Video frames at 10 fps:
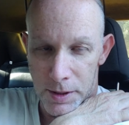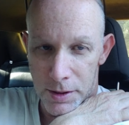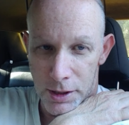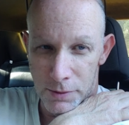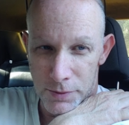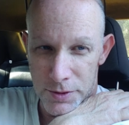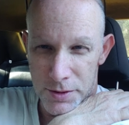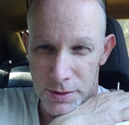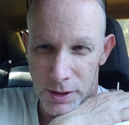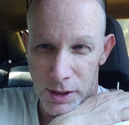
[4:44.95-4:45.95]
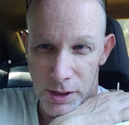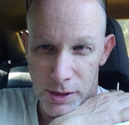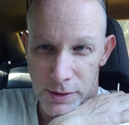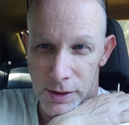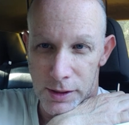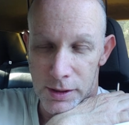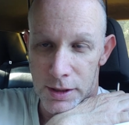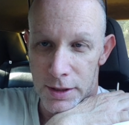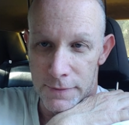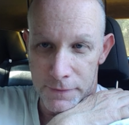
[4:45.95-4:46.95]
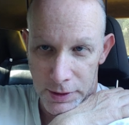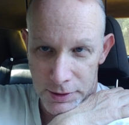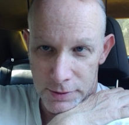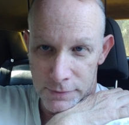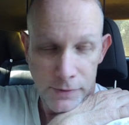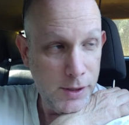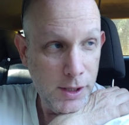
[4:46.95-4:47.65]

I thought it was uh, an effective